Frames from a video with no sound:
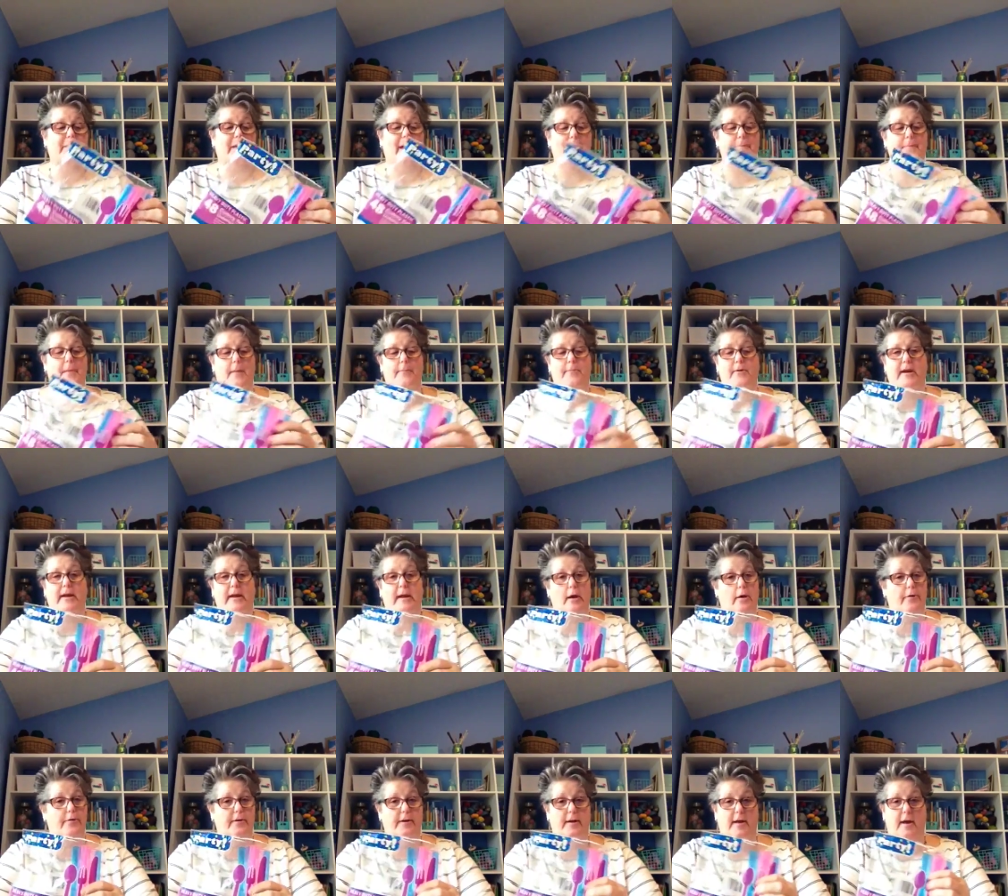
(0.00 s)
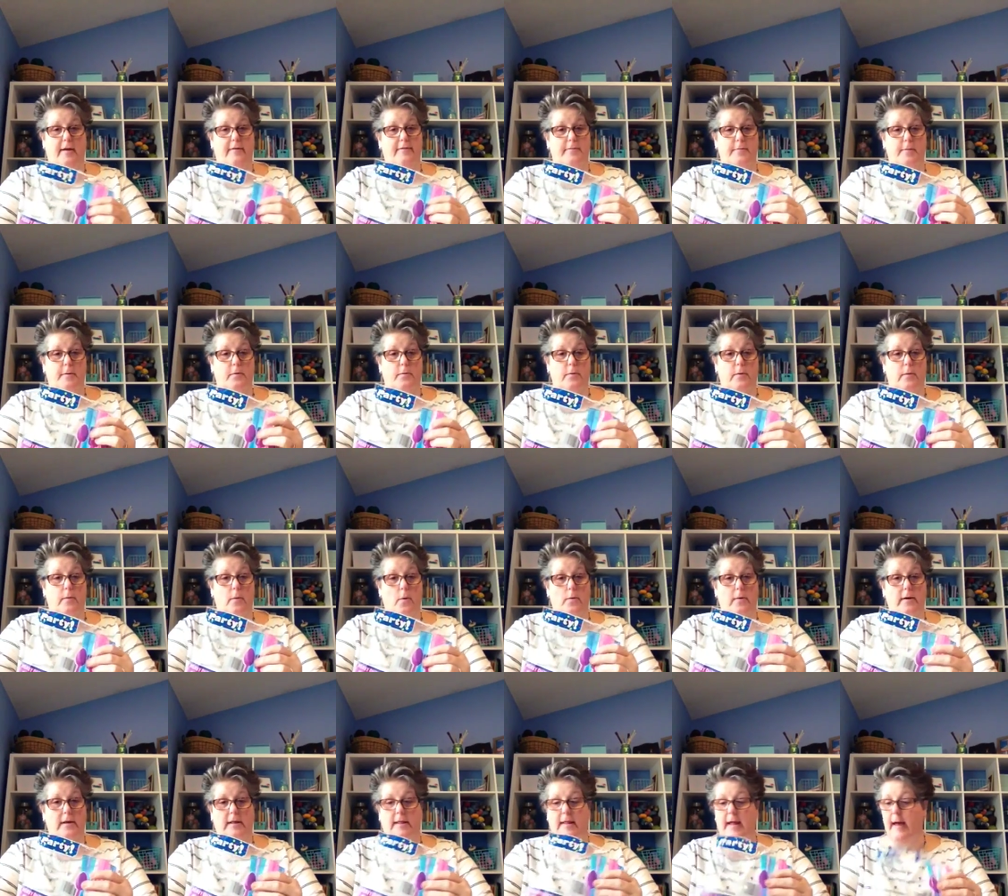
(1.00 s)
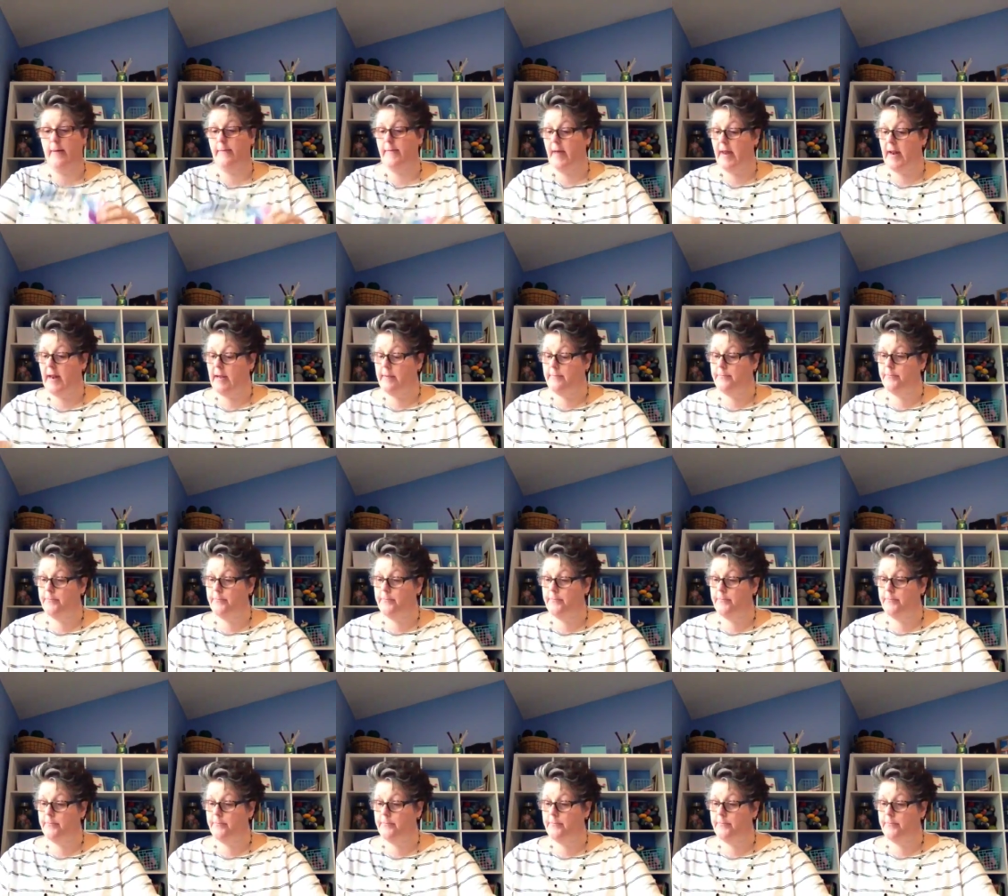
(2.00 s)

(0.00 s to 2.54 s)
I'm not bringing all the knives because we won't need that many.